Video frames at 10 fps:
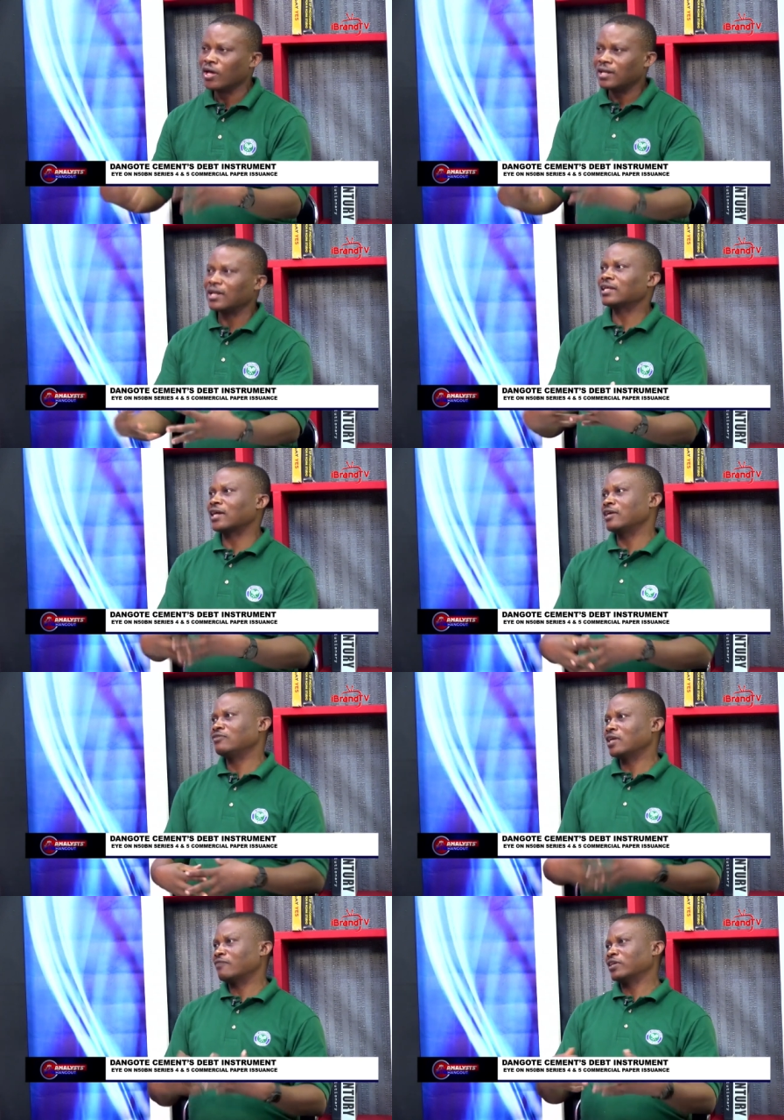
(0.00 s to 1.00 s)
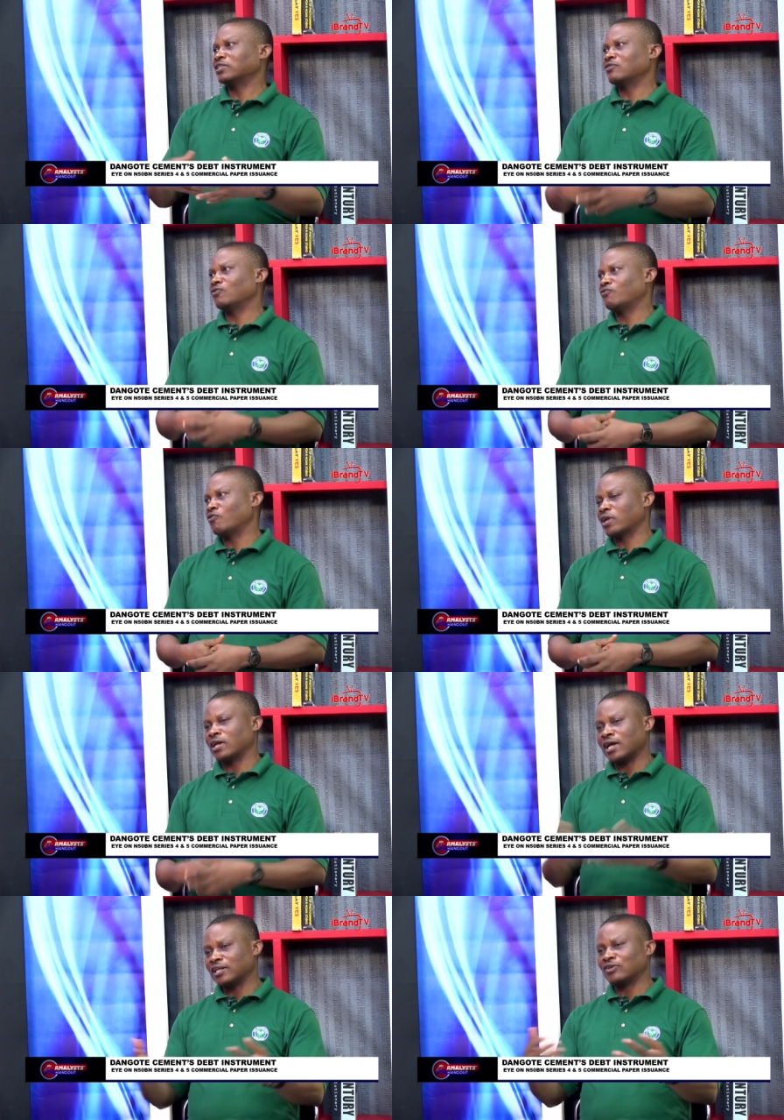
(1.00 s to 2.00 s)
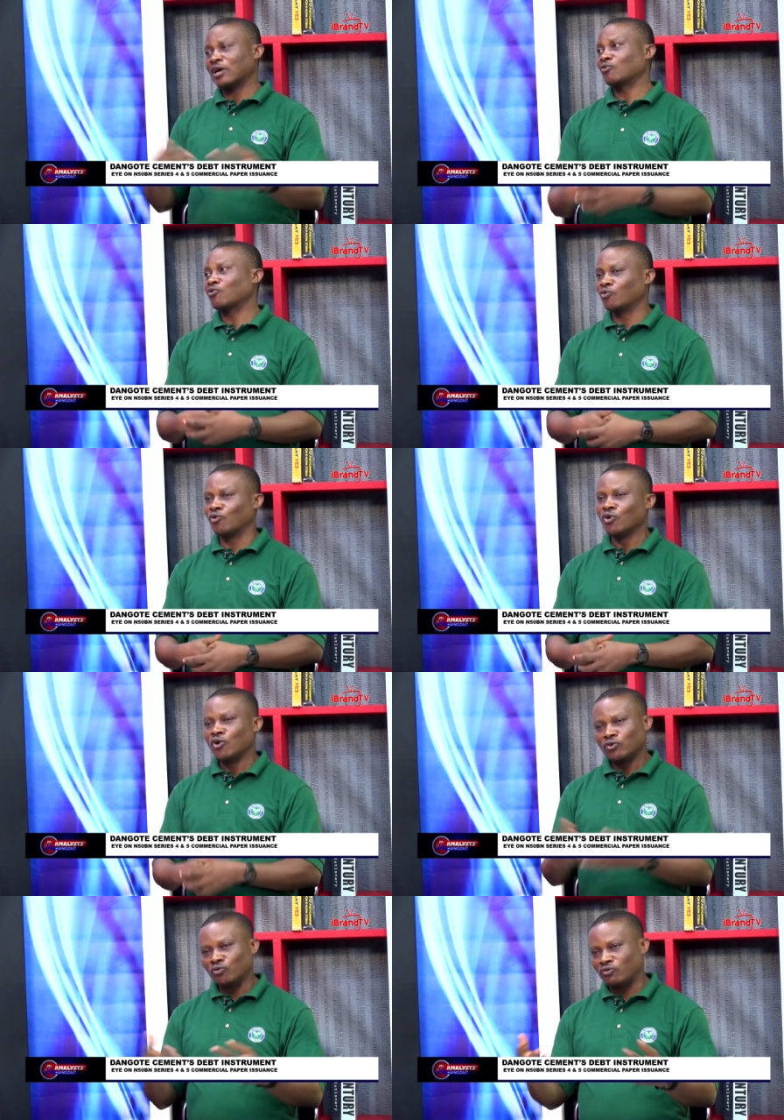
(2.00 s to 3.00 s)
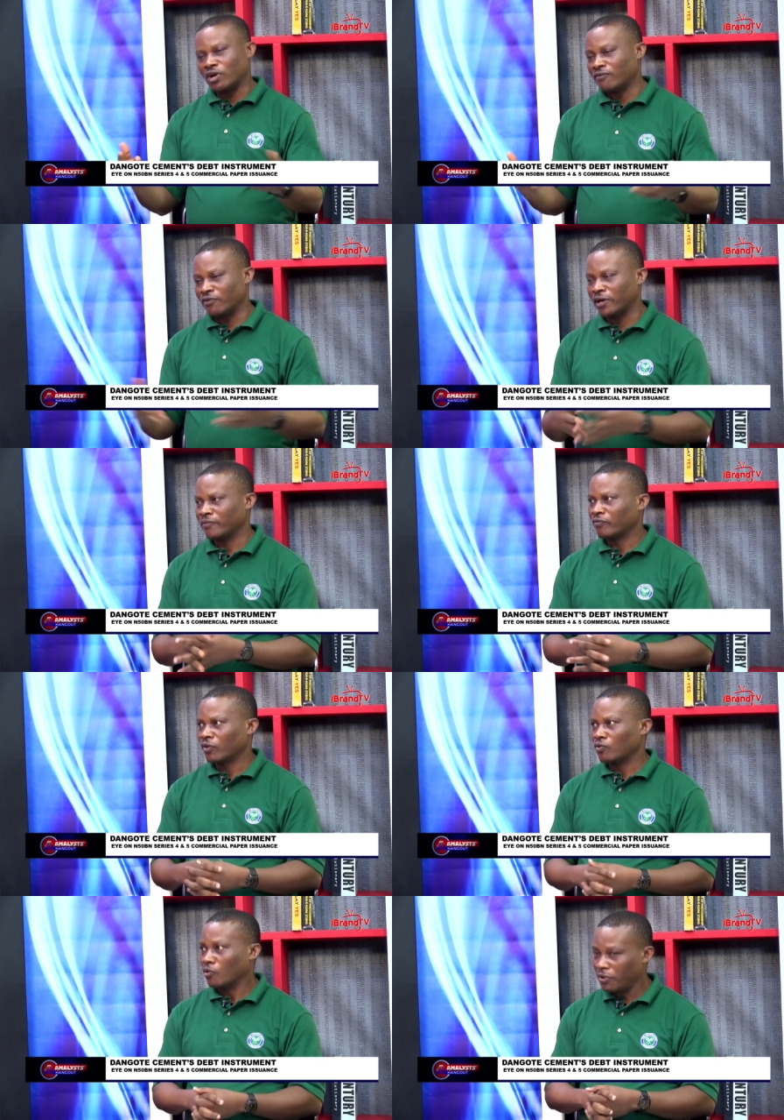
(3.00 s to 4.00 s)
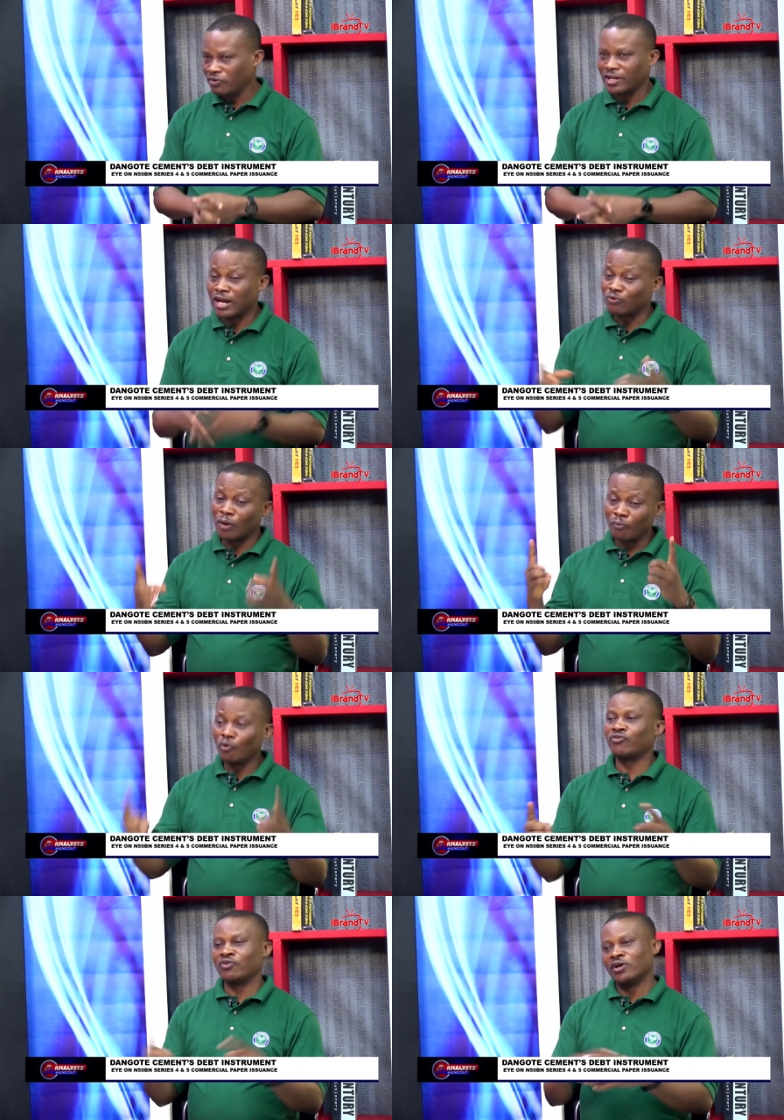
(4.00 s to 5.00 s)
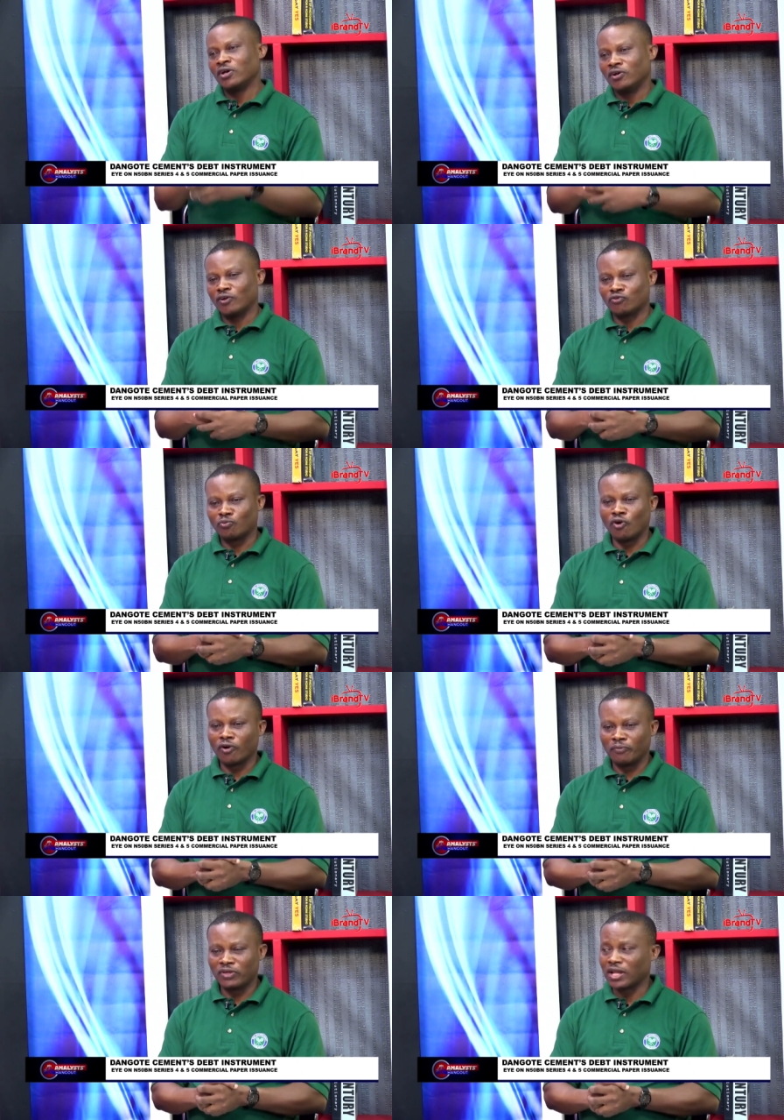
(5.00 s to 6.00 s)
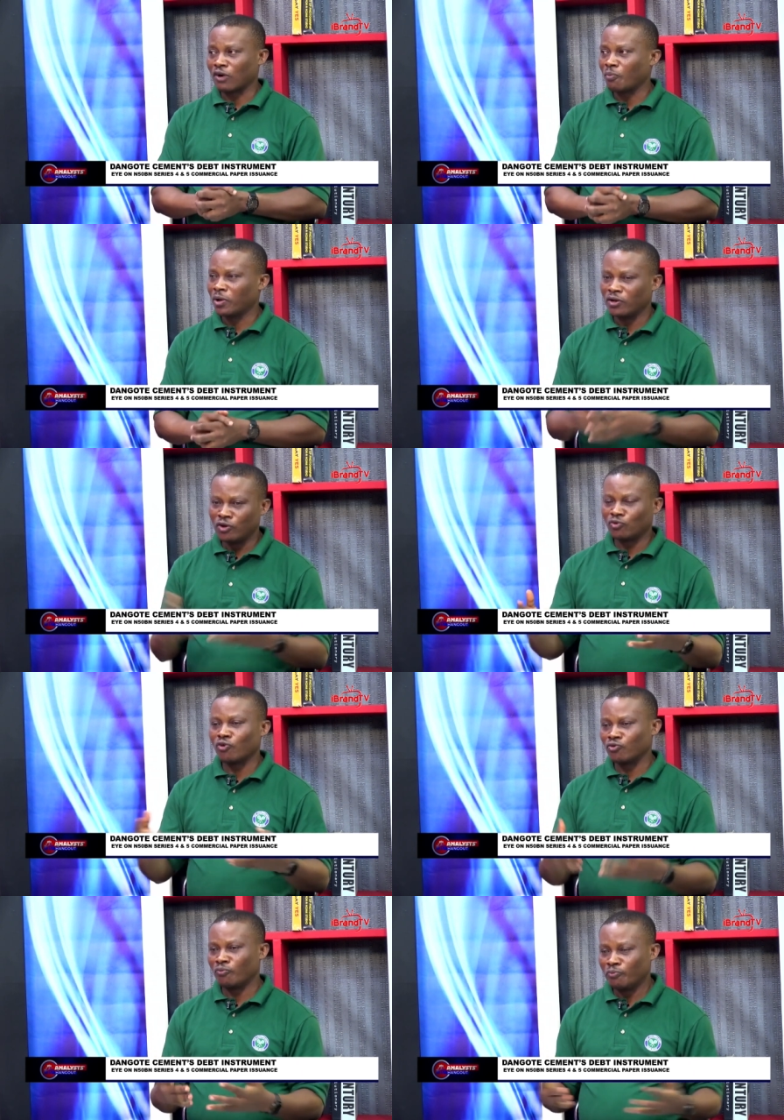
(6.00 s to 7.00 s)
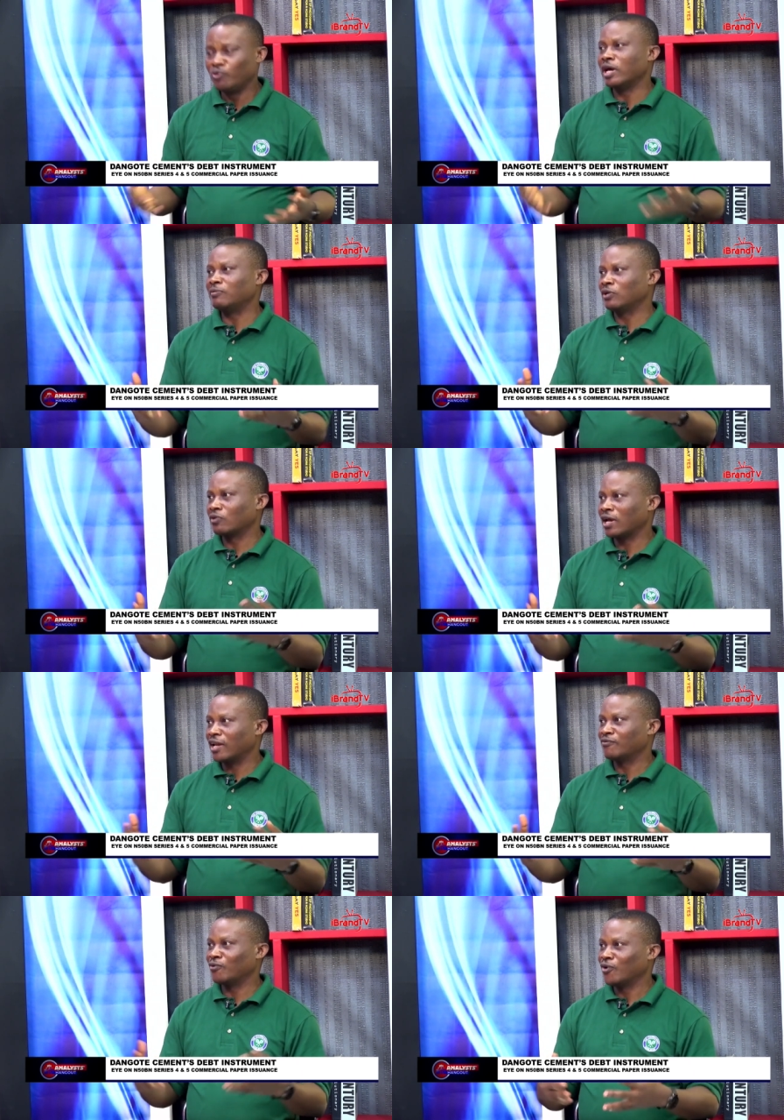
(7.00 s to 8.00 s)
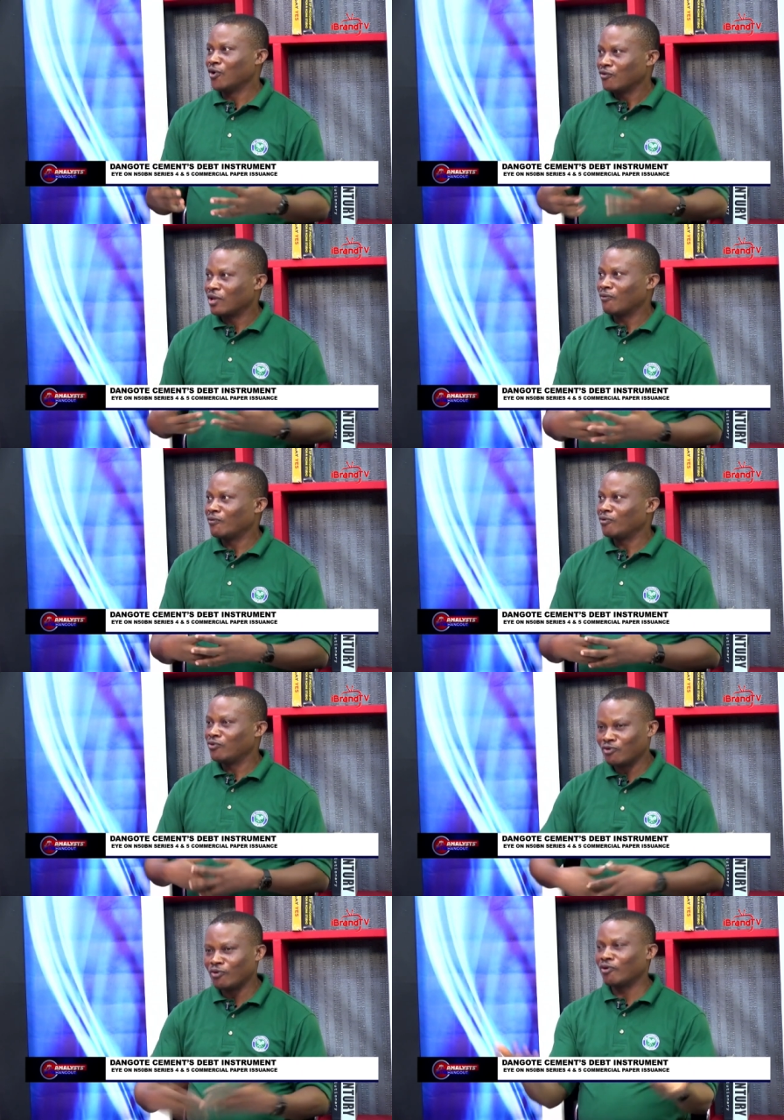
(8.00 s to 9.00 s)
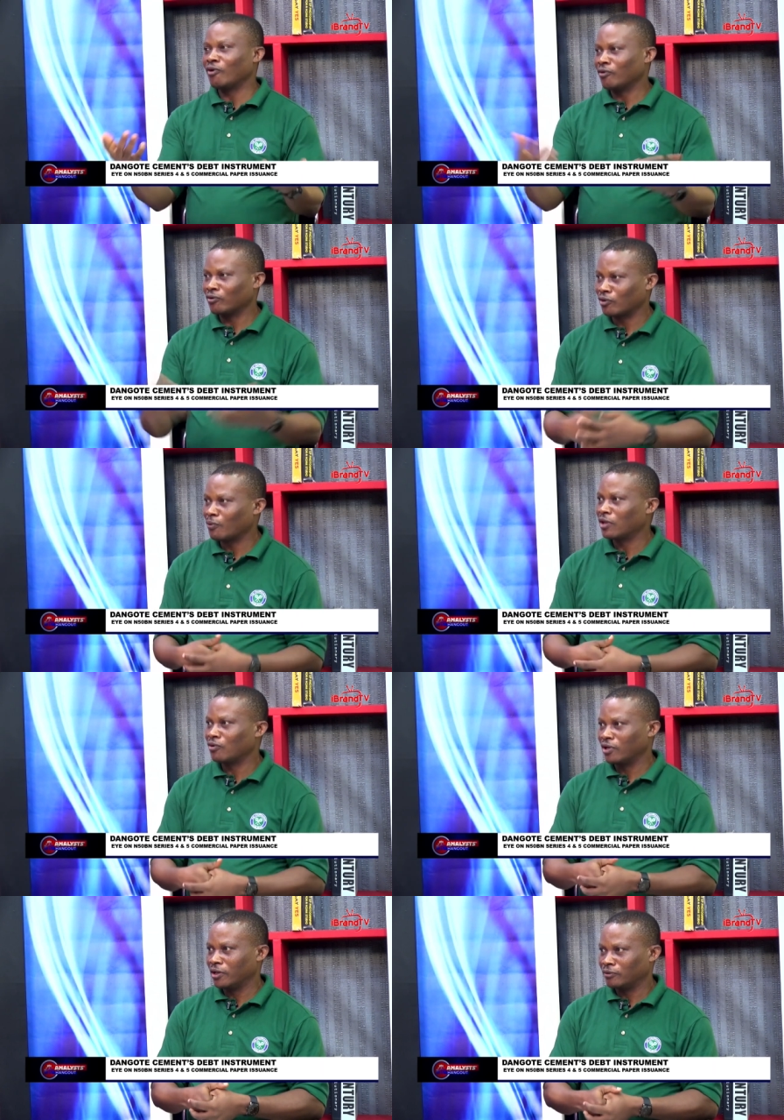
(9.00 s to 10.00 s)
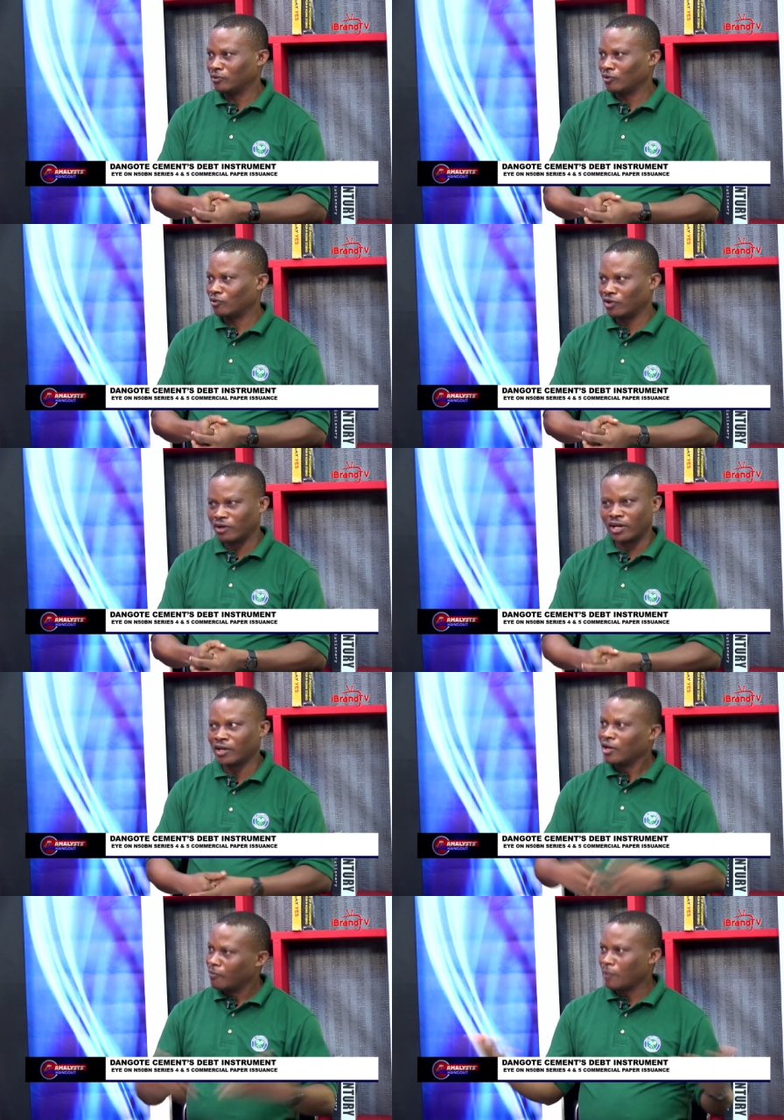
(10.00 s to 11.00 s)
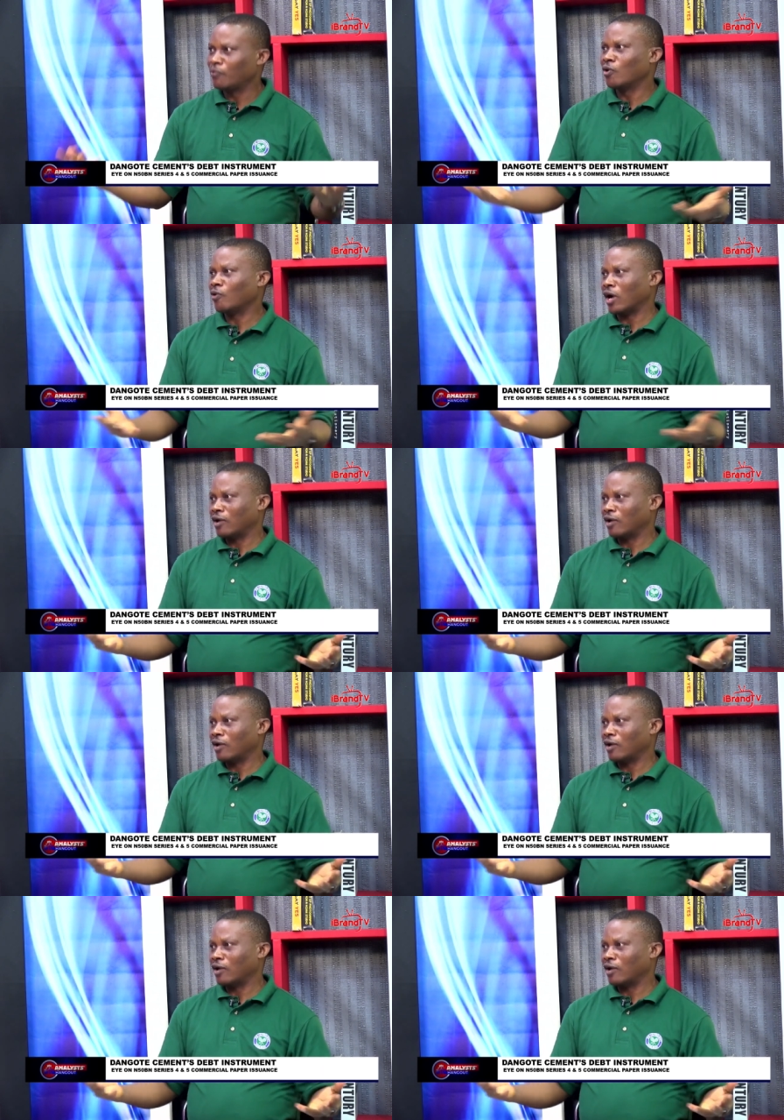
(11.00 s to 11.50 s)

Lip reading: that can easily have access to fund, and that is how to also to drive your business. That is why most small business are coming, need to also build their business to that level, so that when you throw your towel to the people will